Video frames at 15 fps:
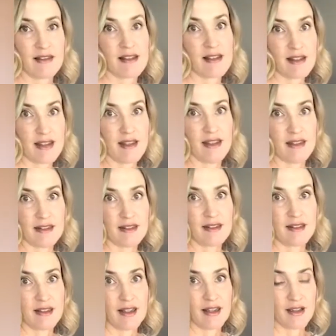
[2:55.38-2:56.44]
skin
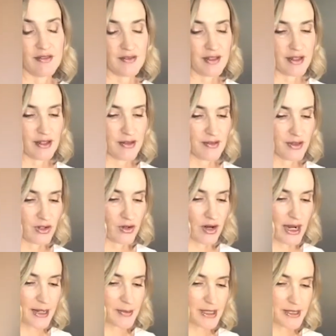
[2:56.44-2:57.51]
of the
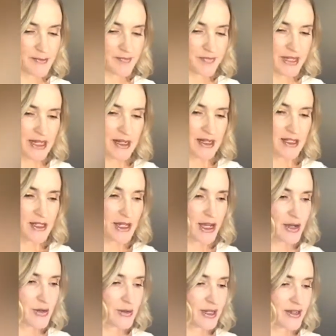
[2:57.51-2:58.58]
grapes.
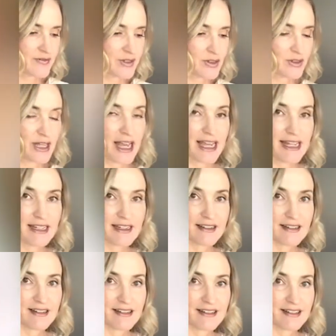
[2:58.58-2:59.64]
So if you like
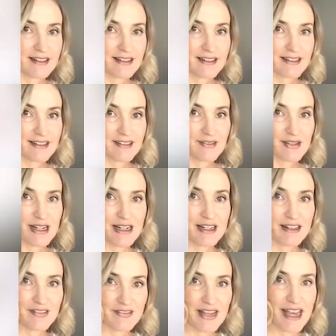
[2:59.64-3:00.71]

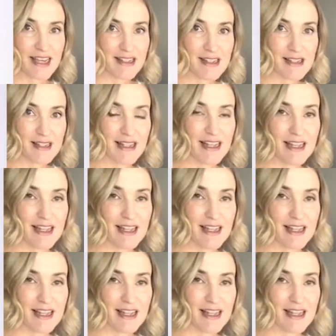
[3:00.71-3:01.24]
reading the facts